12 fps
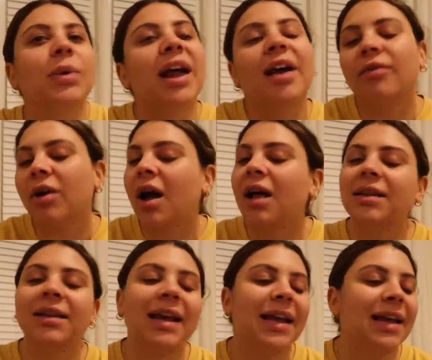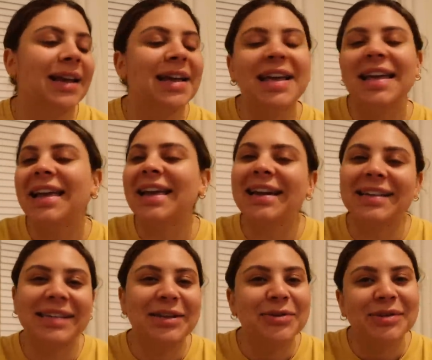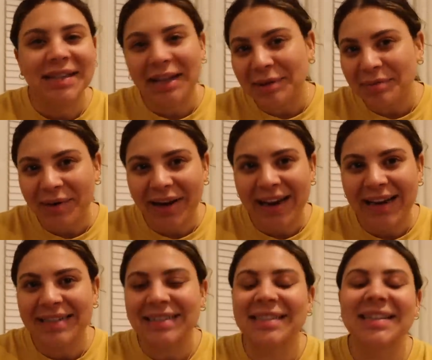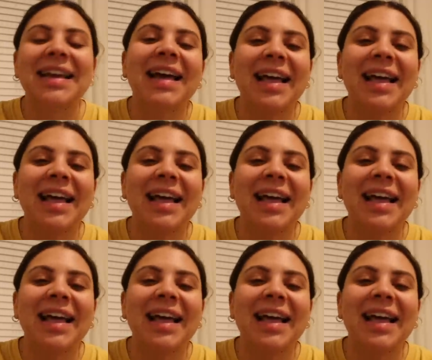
whatever holiday it is that you celebrate.